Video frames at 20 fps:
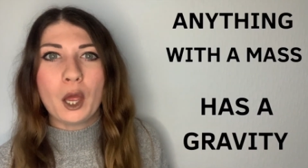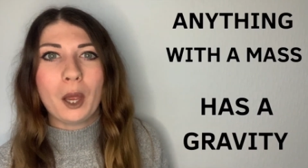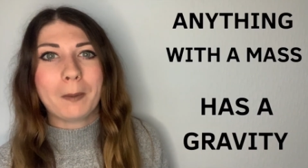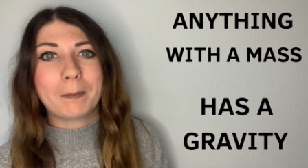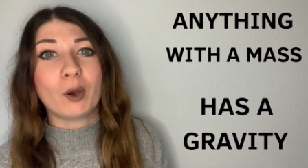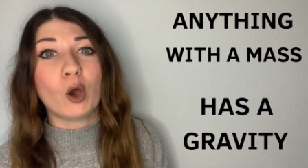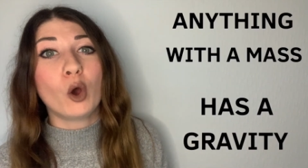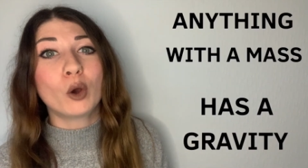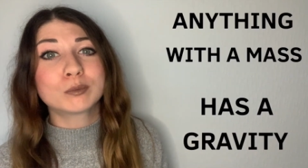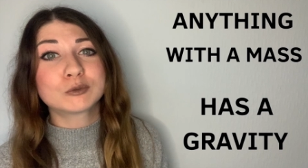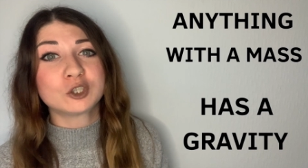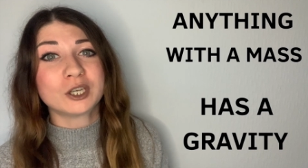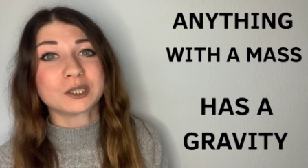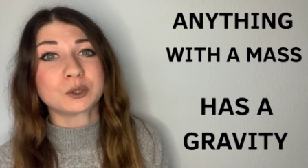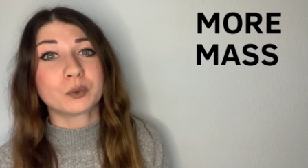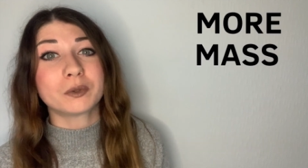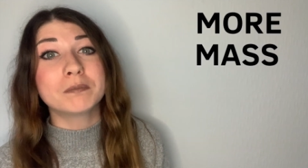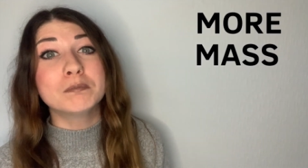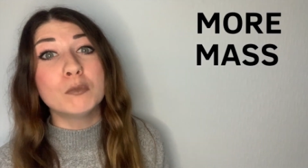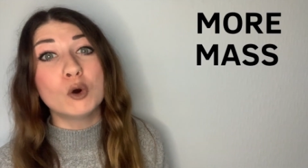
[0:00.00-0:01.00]
but objects
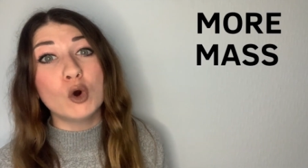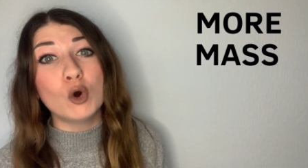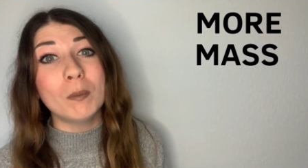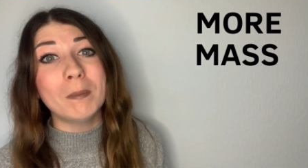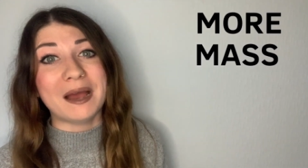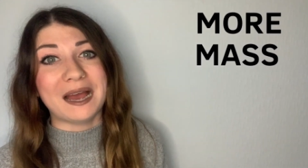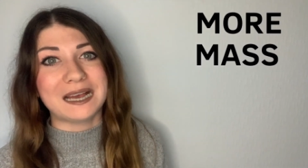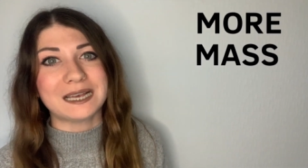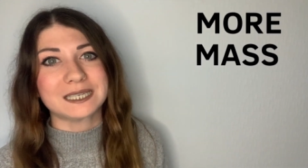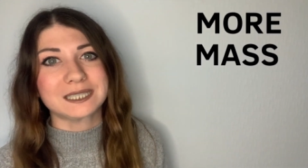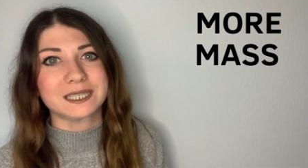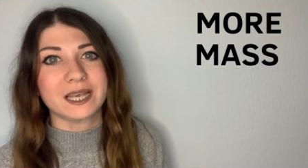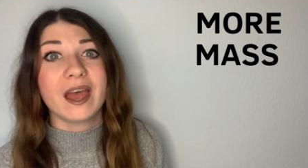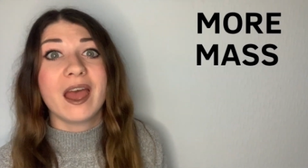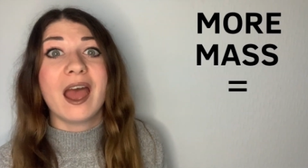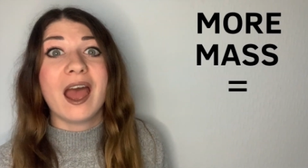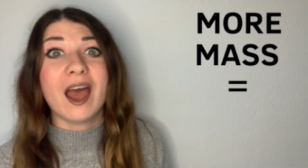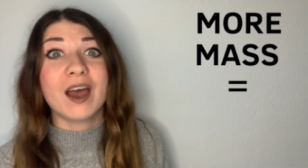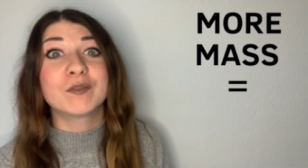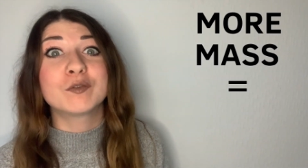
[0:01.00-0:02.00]
with more mass
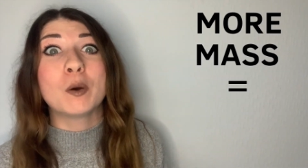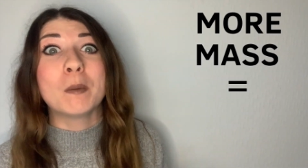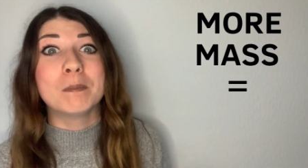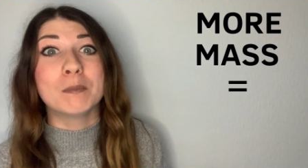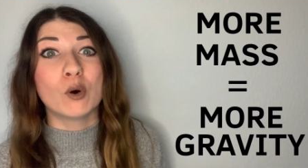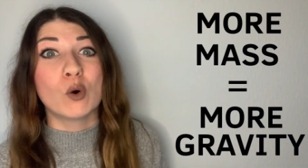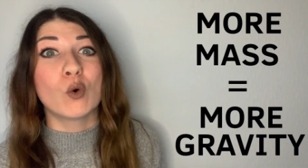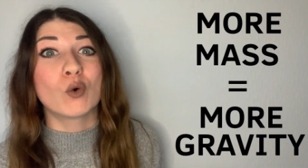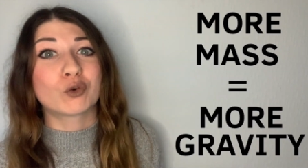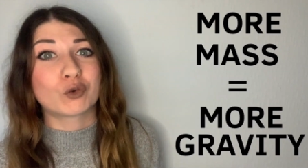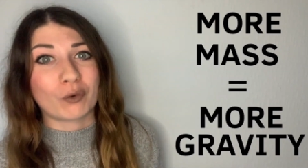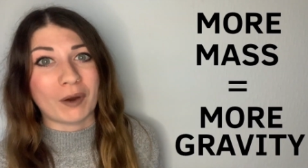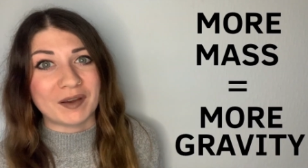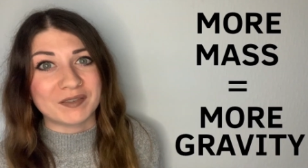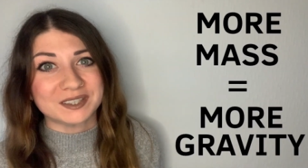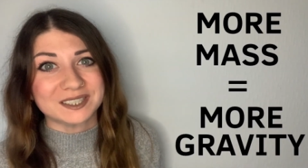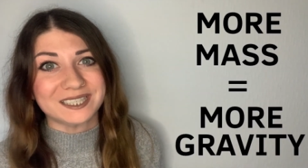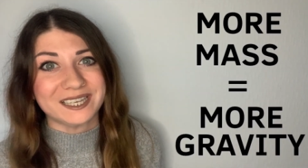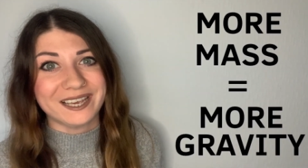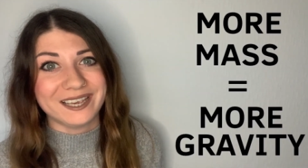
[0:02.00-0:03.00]
have more
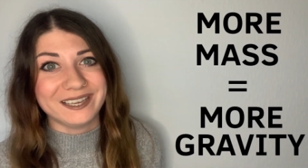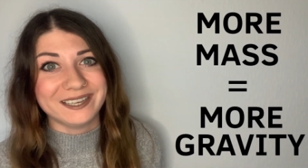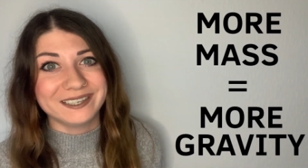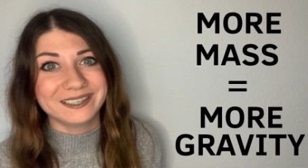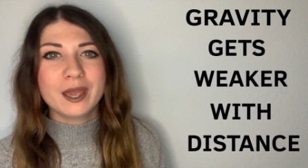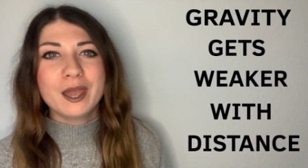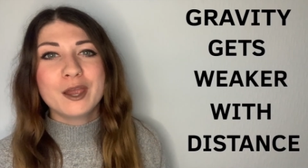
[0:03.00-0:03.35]
gravity.